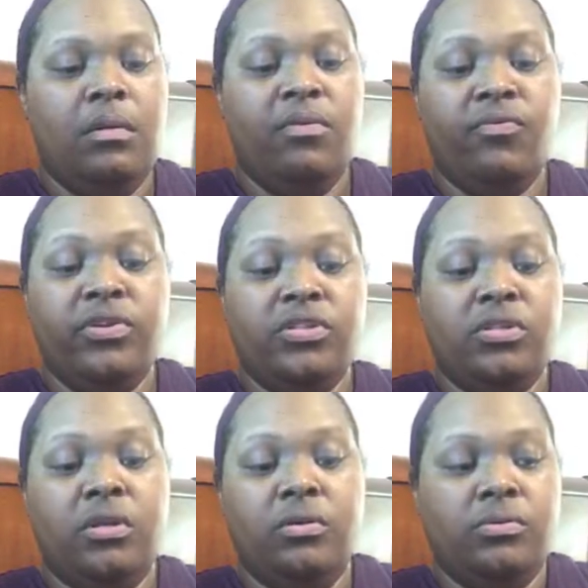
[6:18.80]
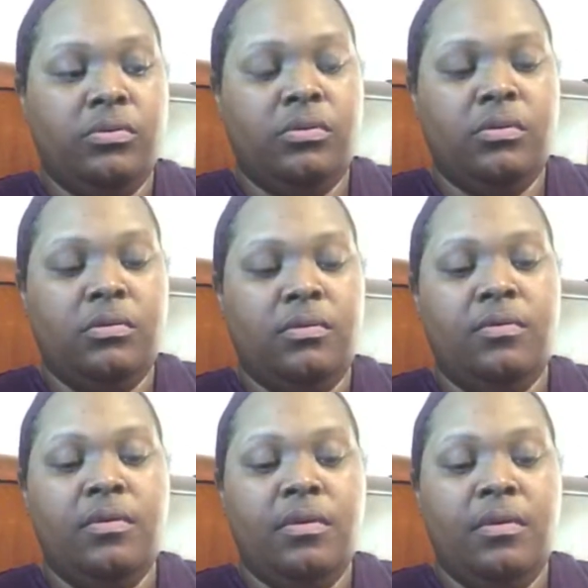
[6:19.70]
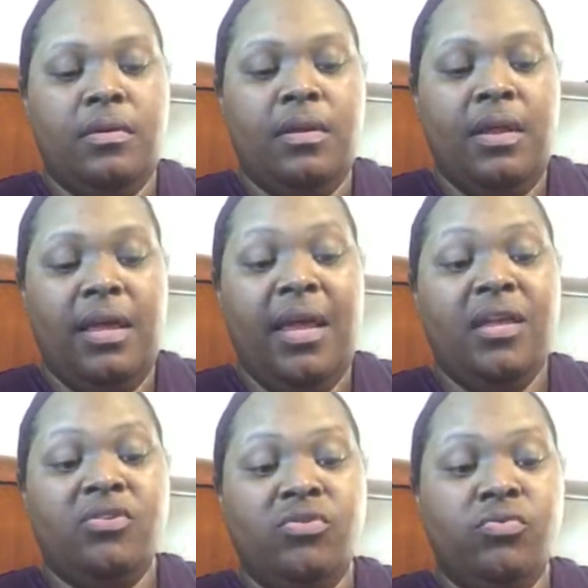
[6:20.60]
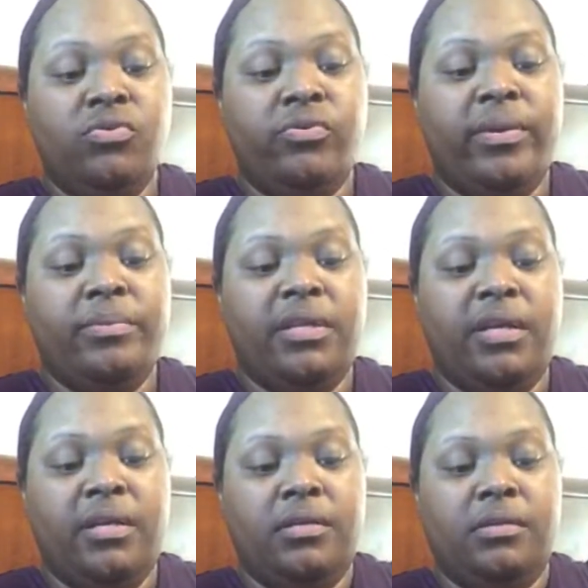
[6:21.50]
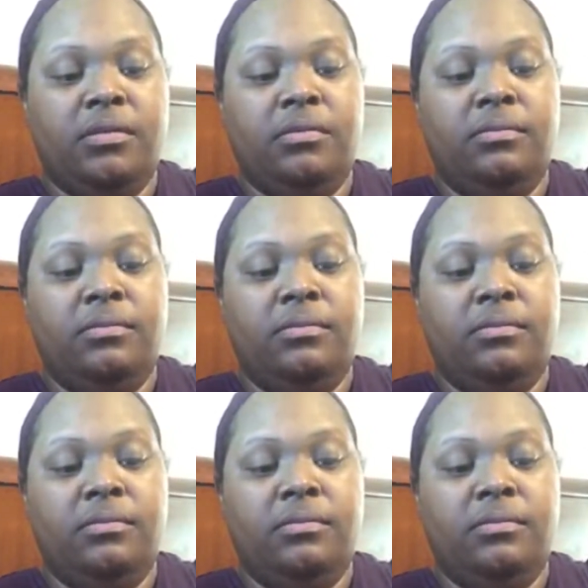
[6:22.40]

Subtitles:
French toast, and 2 scrambled eggs